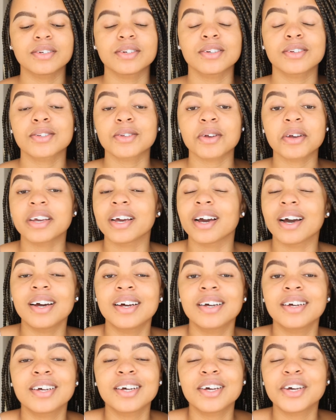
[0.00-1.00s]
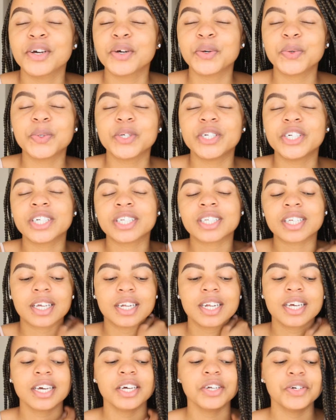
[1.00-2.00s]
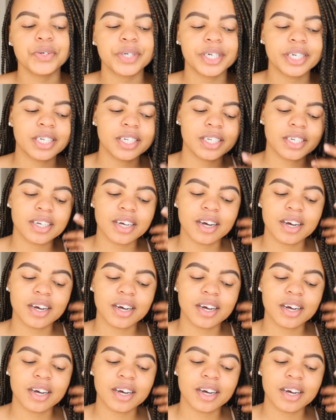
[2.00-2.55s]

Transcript: So yeah, we're just gonna get ready.